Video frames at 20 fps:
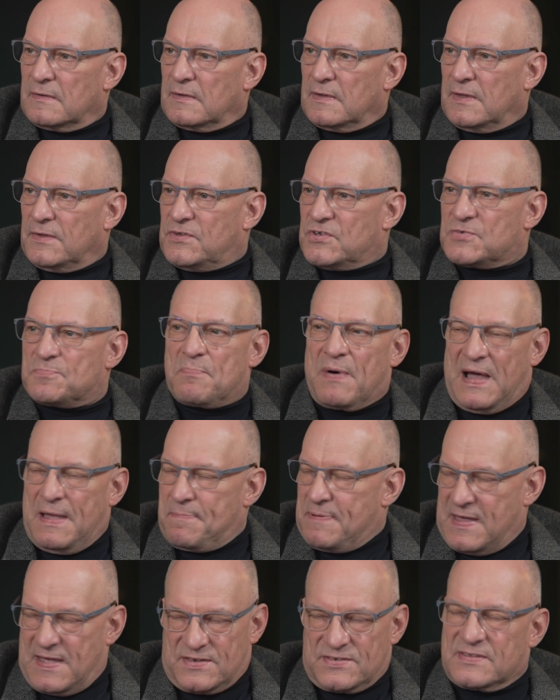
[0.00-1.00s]
It just
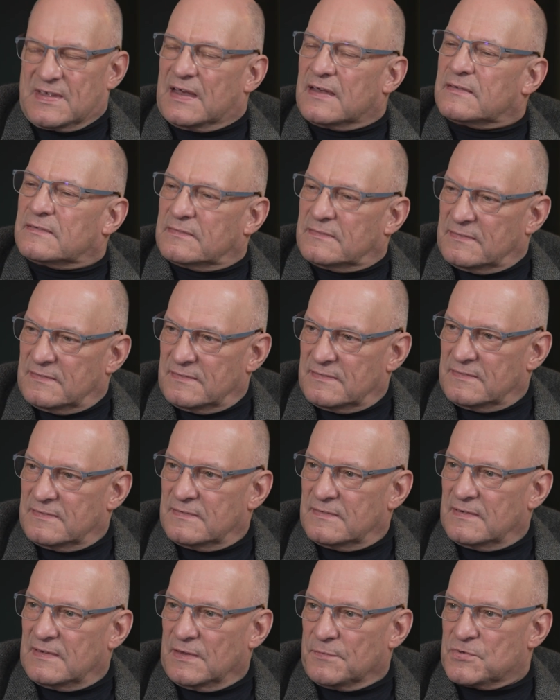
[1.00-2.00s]
bypassed that.
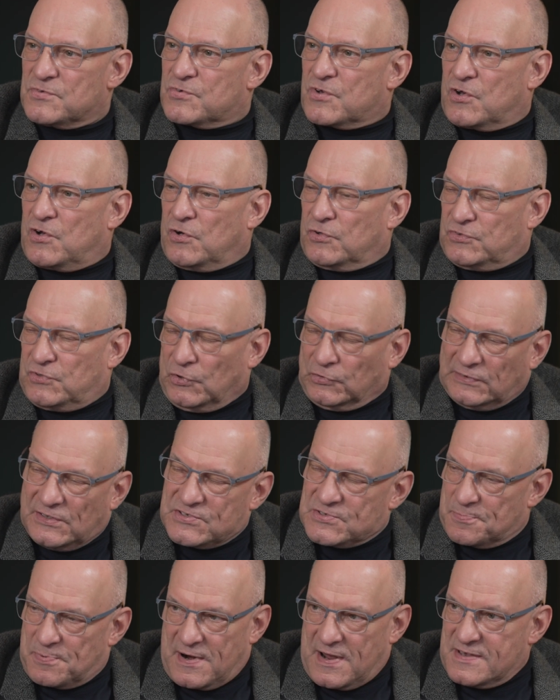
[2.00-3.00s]
And it was totally
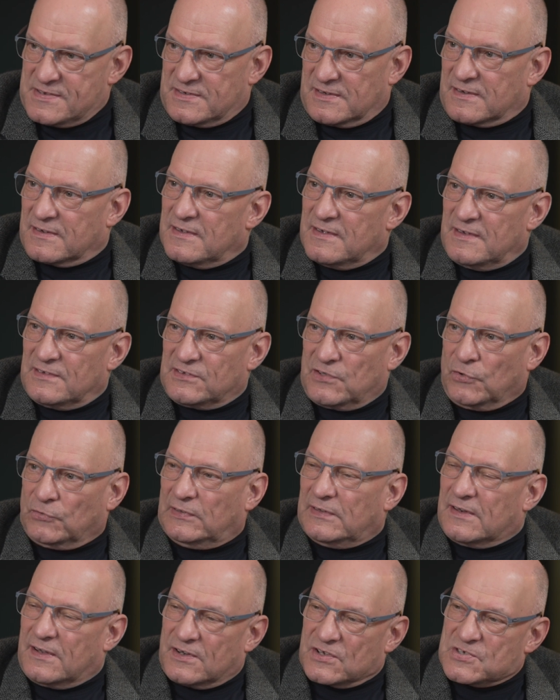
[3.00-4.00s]
surprising,
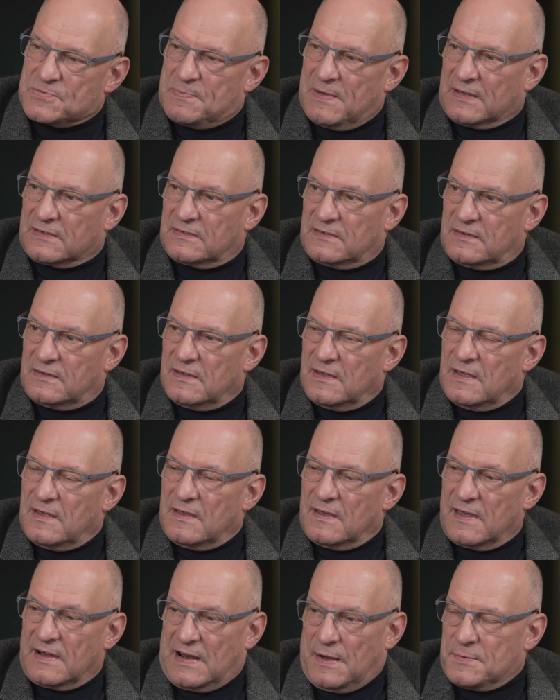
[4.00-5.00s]
totally unexpected,
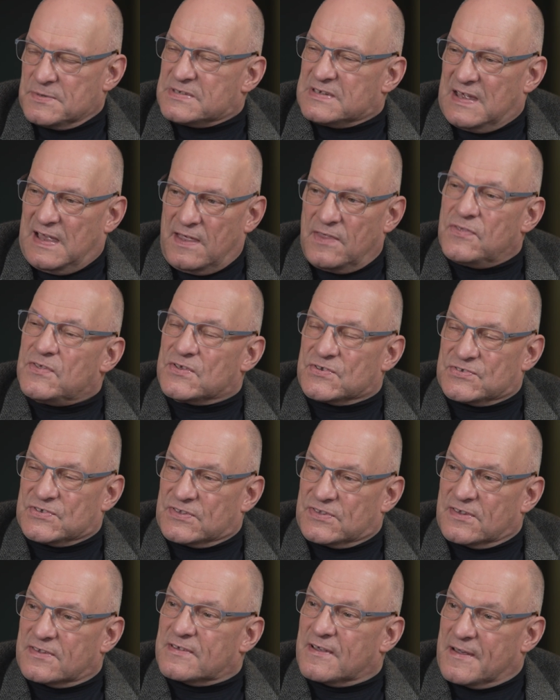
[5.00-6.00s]
and I was an atheist
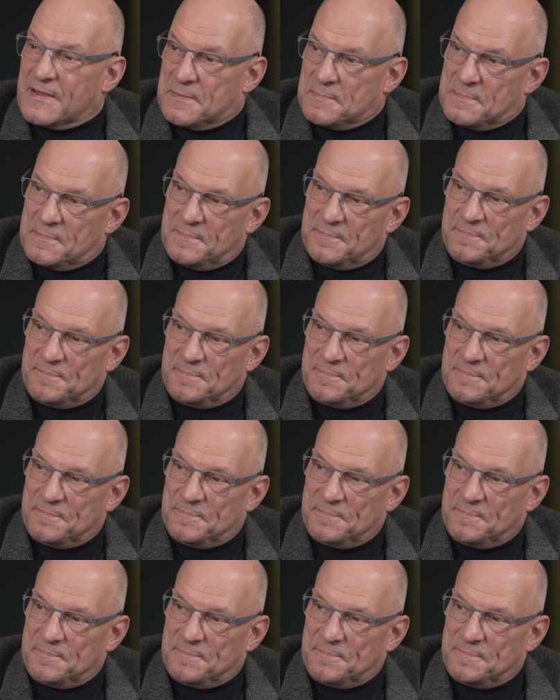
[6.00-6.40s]
at the time.